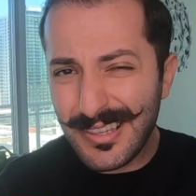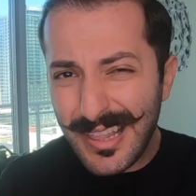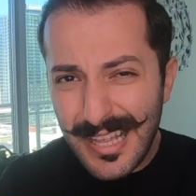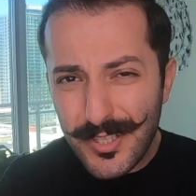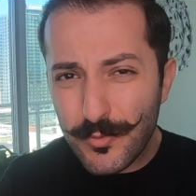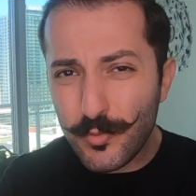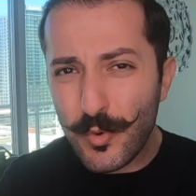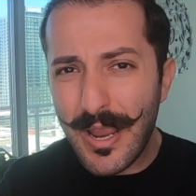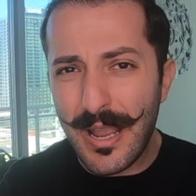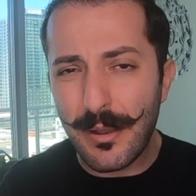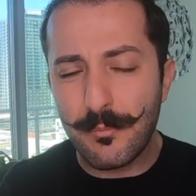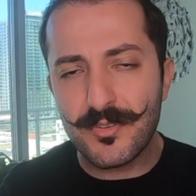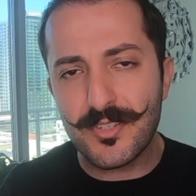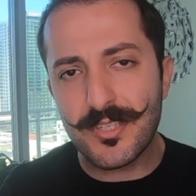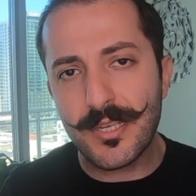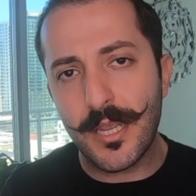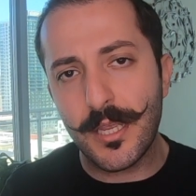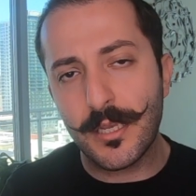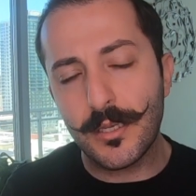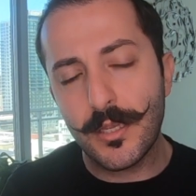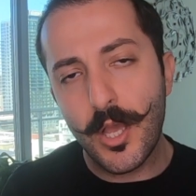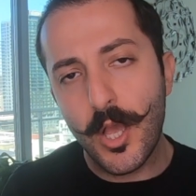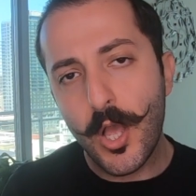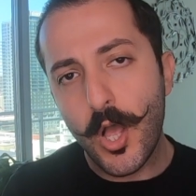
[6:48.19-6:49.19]
That's why I'm
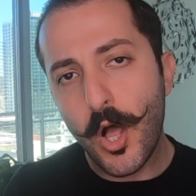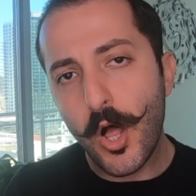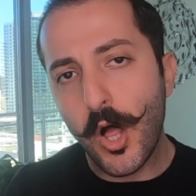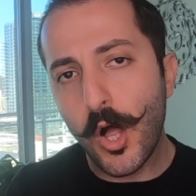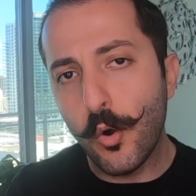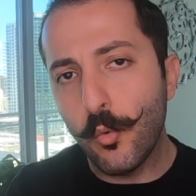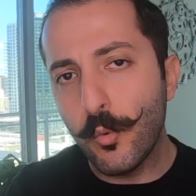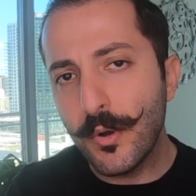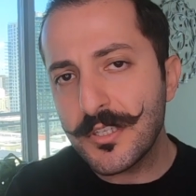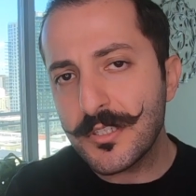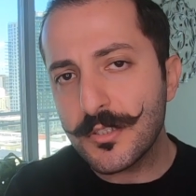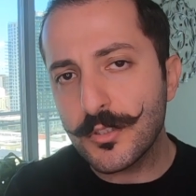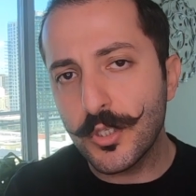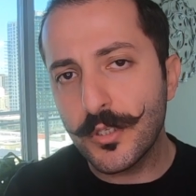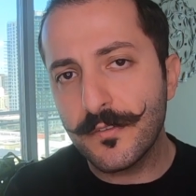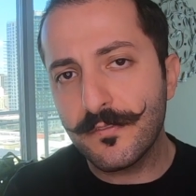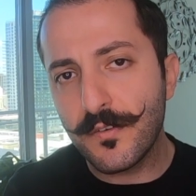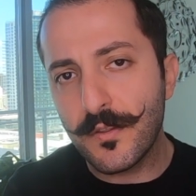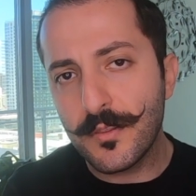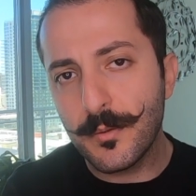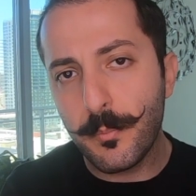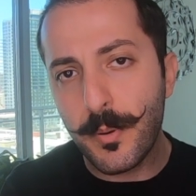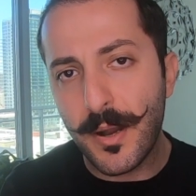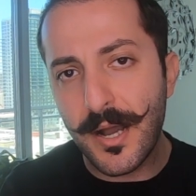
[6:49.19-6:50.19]
saying always look
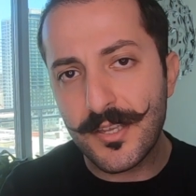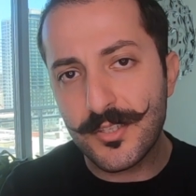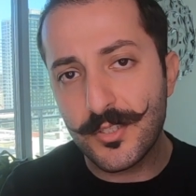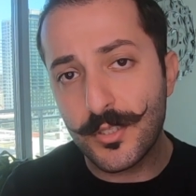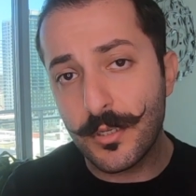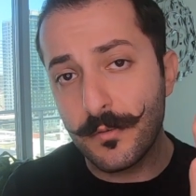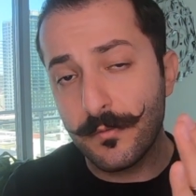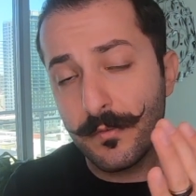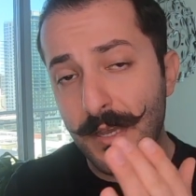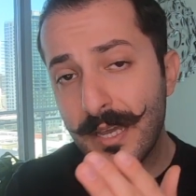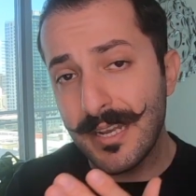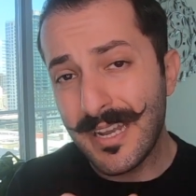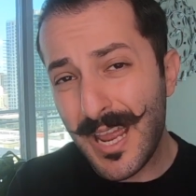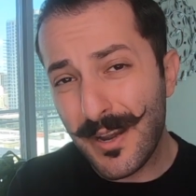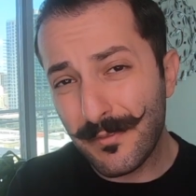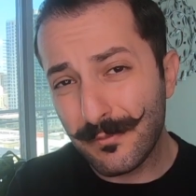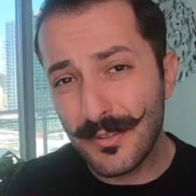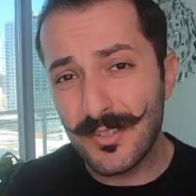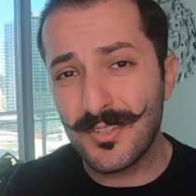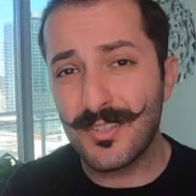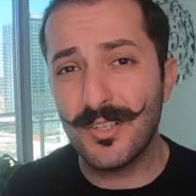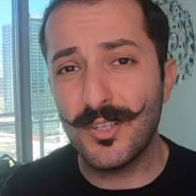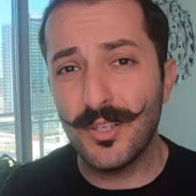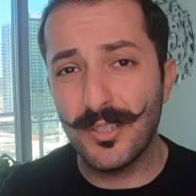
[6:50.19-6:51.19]
for the positive in
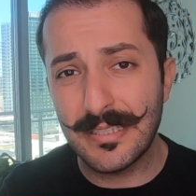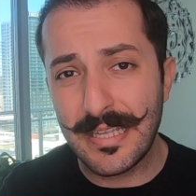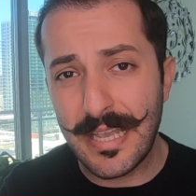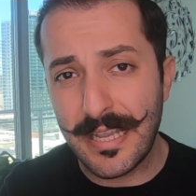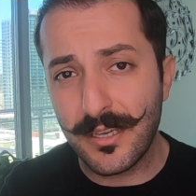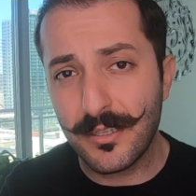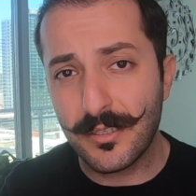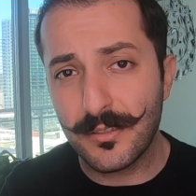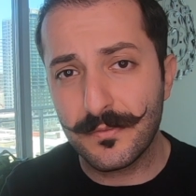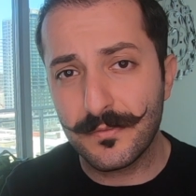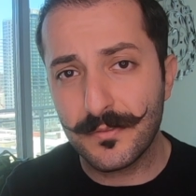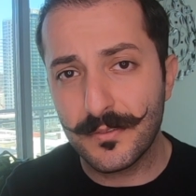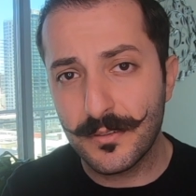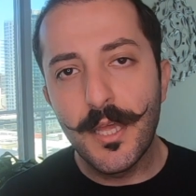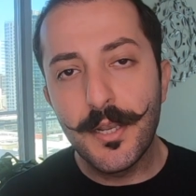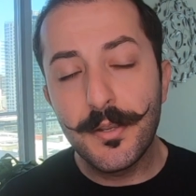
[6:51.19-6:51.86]
every single negative.